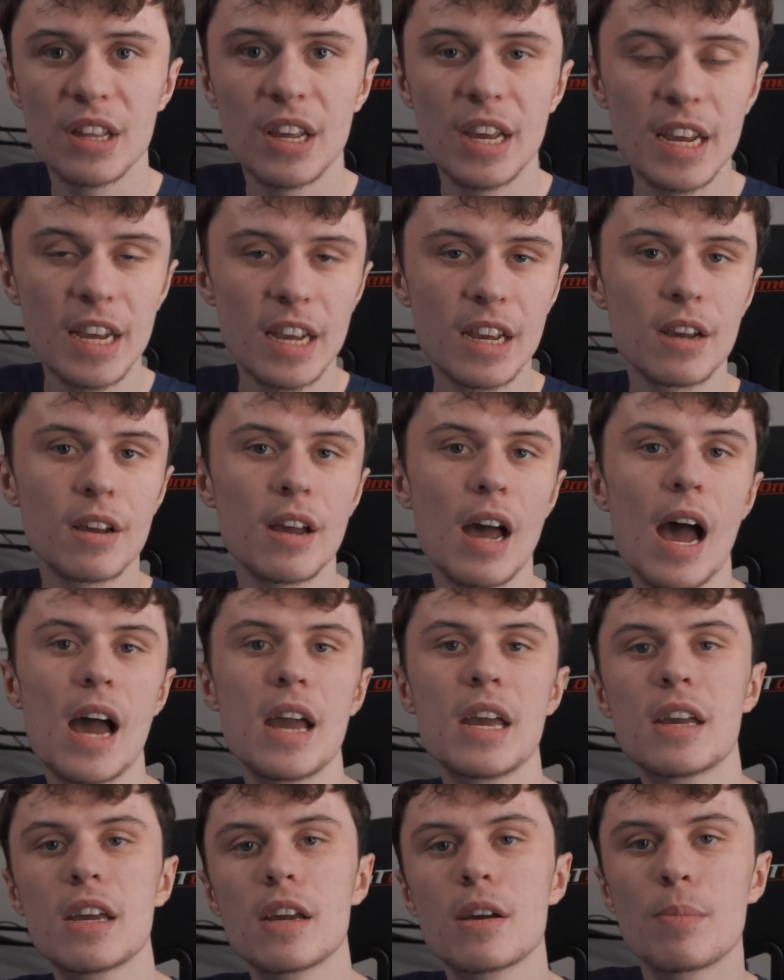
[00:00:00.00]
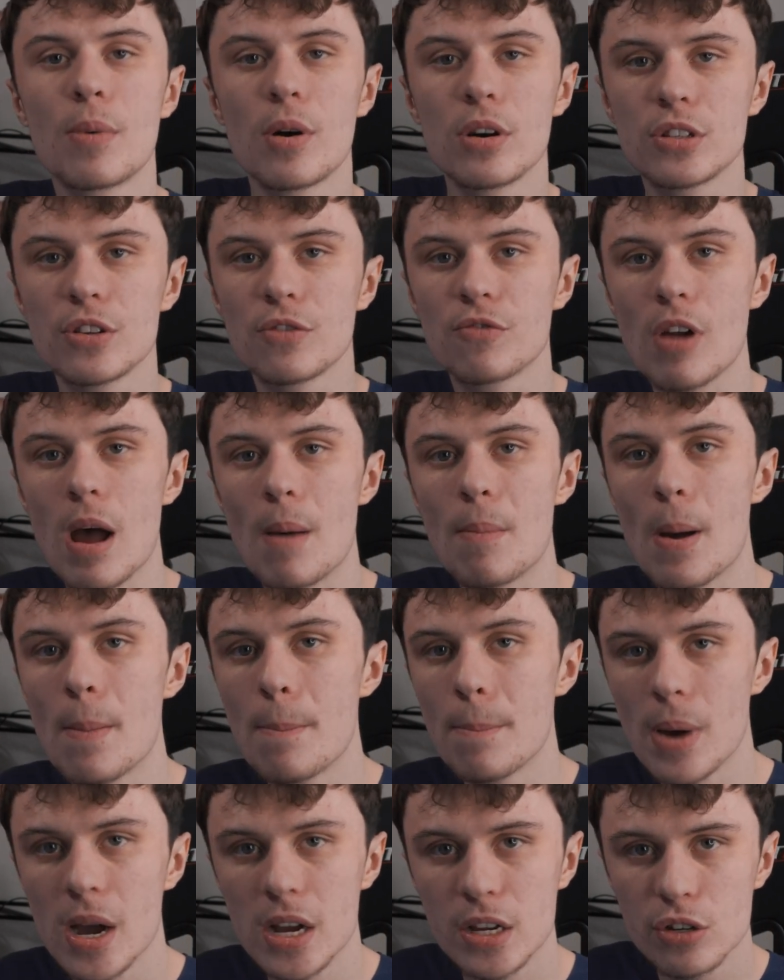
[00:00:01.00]
Here, 8GB of RAM
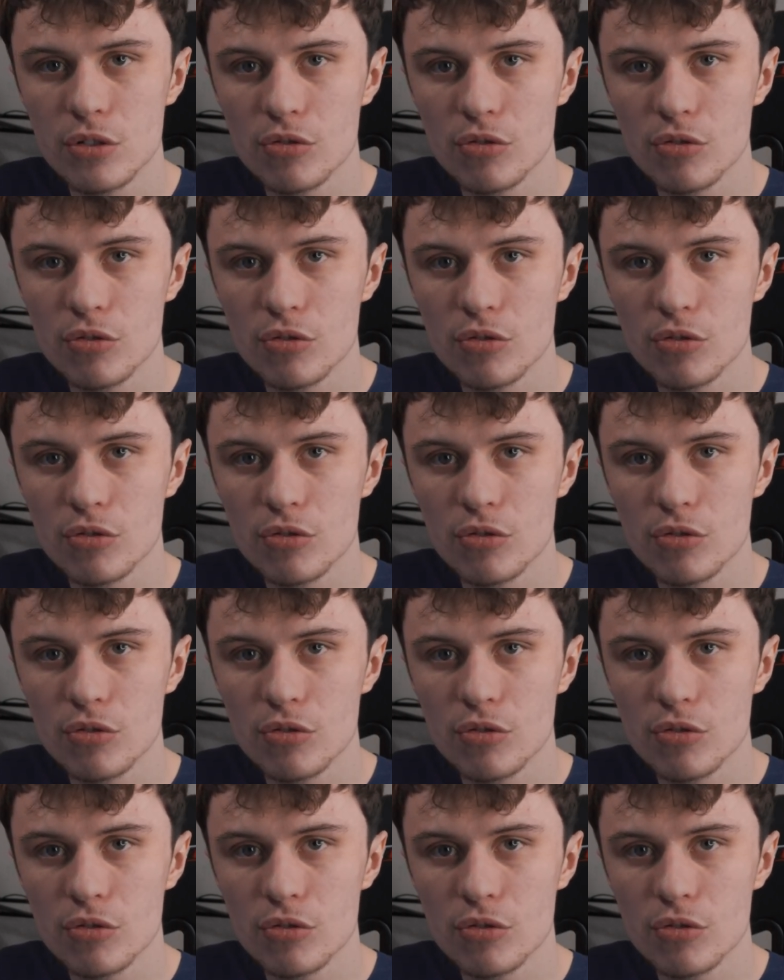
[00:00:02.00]
may